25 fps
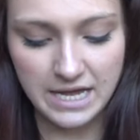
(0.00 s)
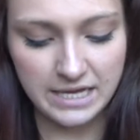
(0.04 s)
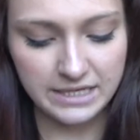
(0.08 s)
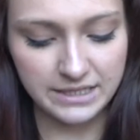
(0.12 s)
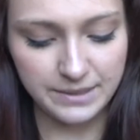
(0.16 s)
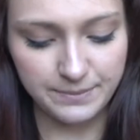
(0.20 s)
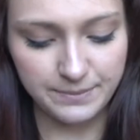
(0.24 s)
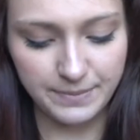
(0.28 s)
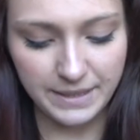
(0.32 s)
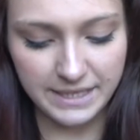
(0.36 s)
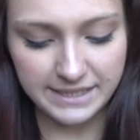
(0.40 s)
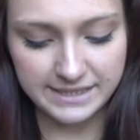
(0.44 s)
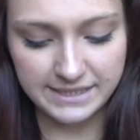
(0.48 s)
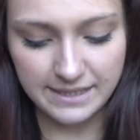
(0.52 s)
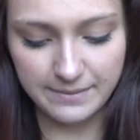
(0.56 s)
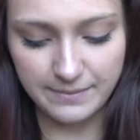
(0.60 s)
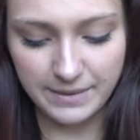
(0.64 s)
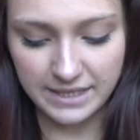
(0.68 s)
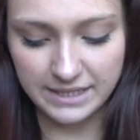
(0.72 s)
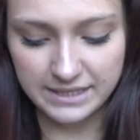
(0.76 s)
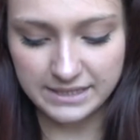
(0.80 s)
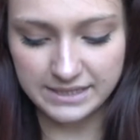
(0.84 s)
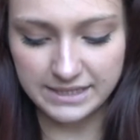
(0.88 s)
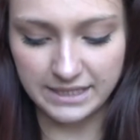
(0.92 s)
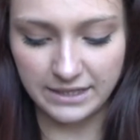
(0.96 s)
to base their
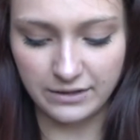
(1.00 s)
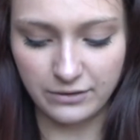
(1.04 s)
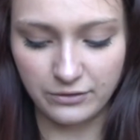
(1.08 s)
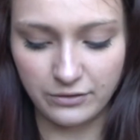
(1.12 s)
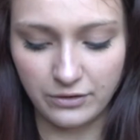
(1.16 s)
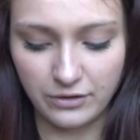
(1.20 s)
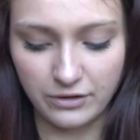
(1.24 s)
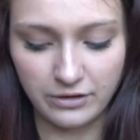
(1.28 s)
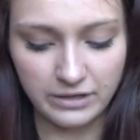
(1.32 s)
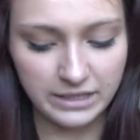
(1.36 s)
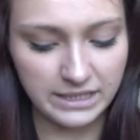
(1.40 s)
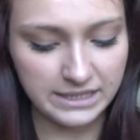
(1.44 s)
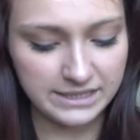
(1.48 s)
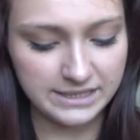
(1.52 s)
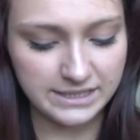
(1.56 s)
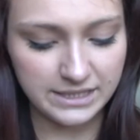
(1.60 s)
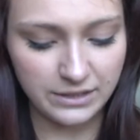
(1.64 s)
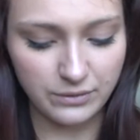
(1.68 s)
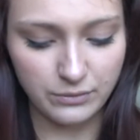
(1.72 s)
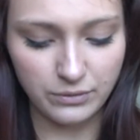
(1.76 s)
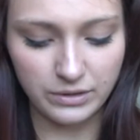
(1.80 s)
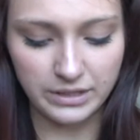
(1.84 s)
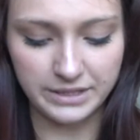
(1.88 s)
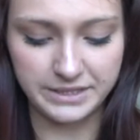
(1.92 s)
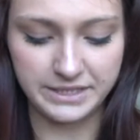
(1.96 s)
magazine on the holistic
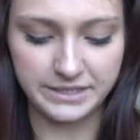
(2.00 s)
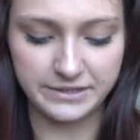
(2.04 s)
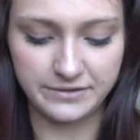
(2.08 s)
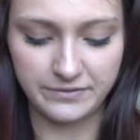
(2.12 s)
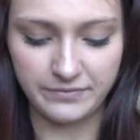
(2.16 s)
qualities